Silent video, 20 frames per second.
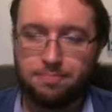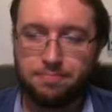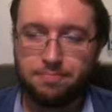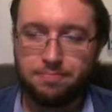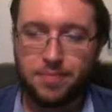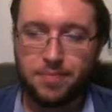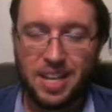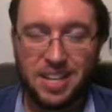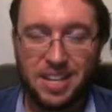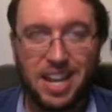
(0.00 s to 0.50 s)

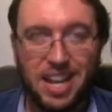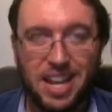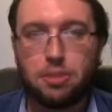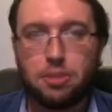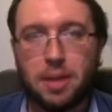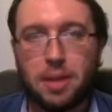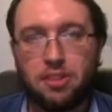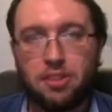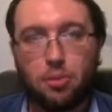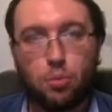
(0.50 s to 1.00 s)
It now
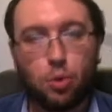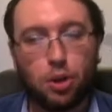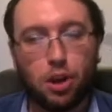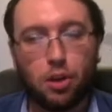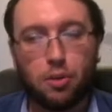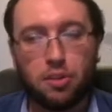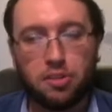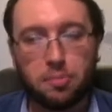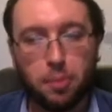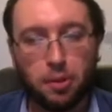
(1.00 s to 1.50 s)
depends on what our
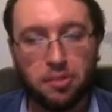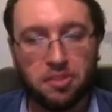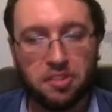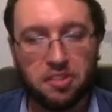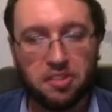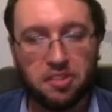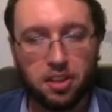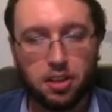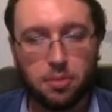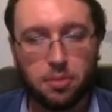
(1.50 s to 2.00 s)
responses
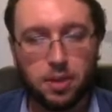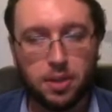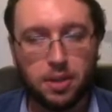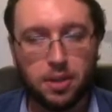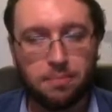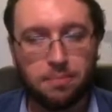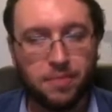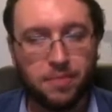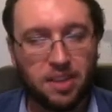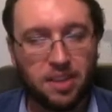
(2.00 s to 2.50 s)
are going to be.
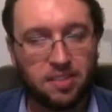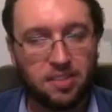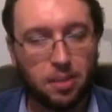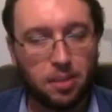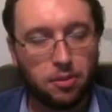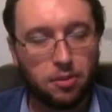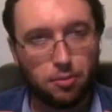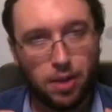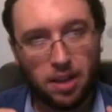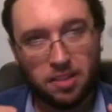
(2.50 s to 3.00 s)
It seems
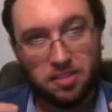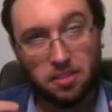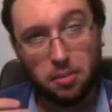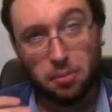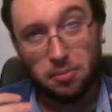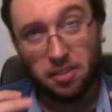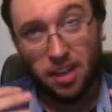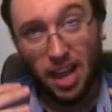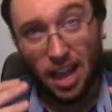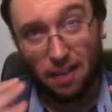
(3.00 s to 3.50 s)
that
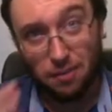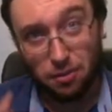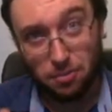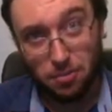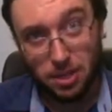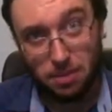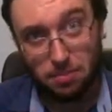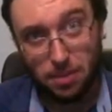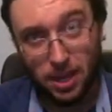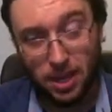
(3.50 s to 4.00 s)
ransoms haven't
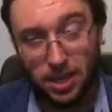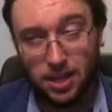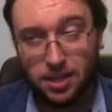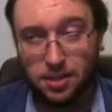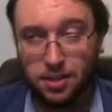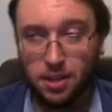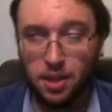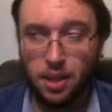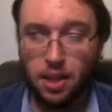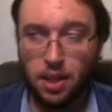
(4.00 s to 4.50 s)
been paid.
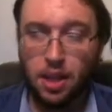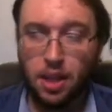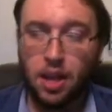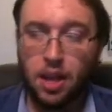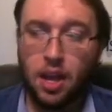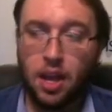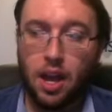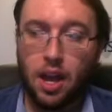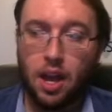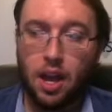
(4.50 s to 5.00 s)

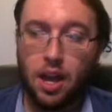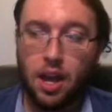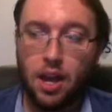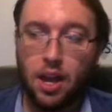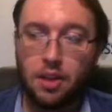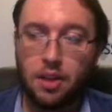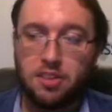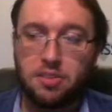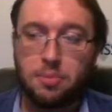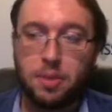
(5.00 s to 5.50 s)

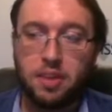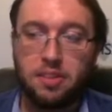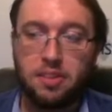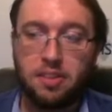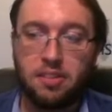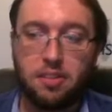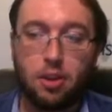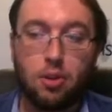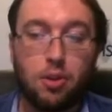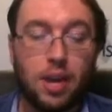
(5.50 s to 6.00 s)
This means
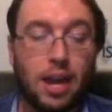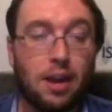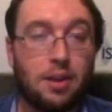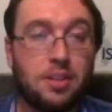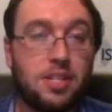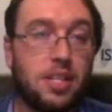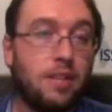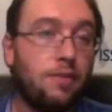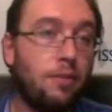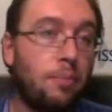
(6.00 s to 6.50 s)
there's no
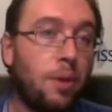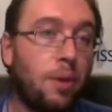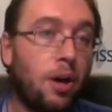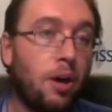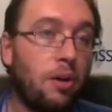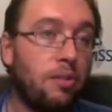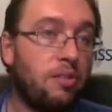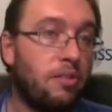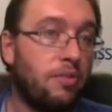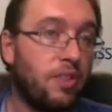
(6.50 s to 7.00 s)
guarantee for
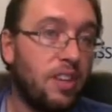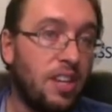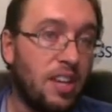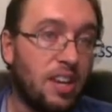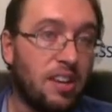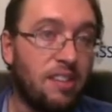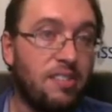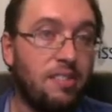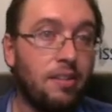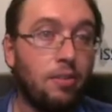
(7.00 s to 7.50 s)
pirates of an
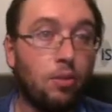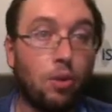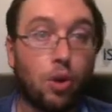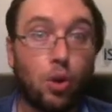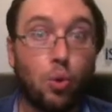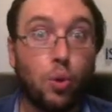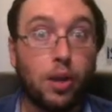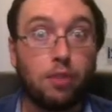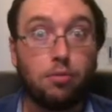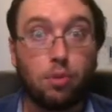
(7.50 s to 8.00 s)
easy or a
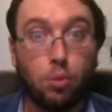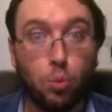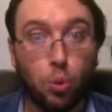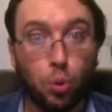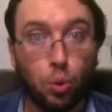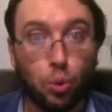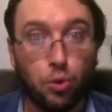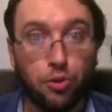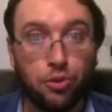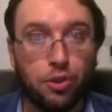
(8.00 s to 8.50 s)
quick
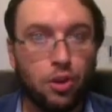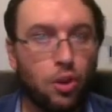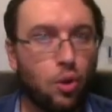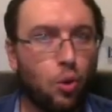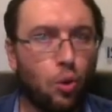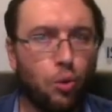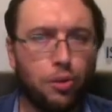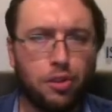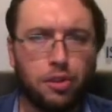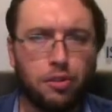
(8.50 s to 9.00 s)
reward,
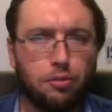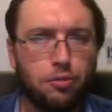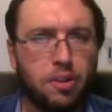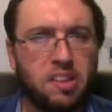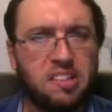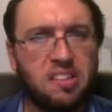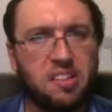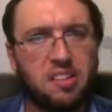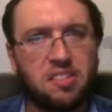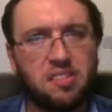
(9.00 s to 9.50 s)
or that the
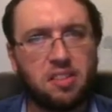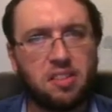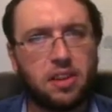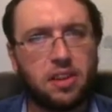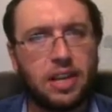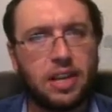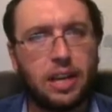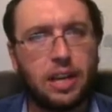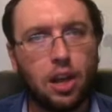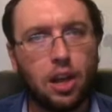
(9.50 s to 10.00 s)
risk is
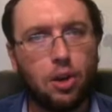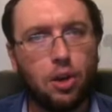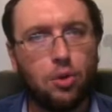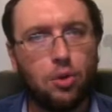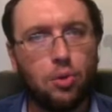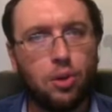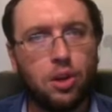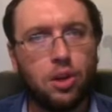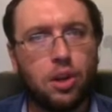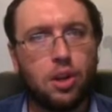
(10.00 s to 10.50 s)
suddenly
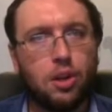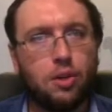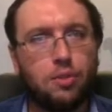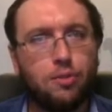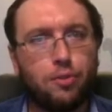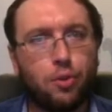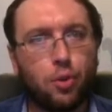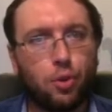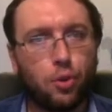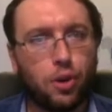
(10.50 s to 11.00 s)
low
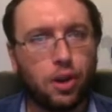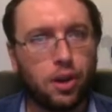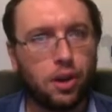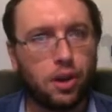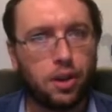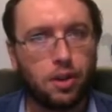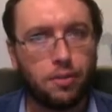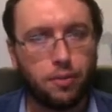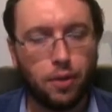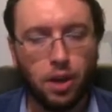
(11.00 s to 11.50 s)
for
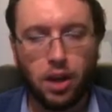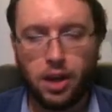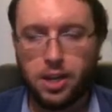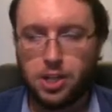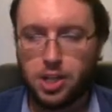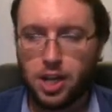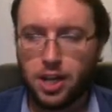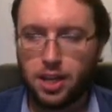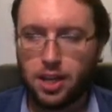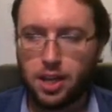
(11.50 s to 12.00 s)

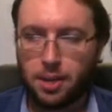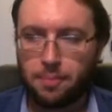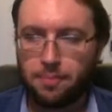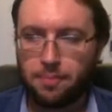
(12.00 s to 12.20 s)
hijacking.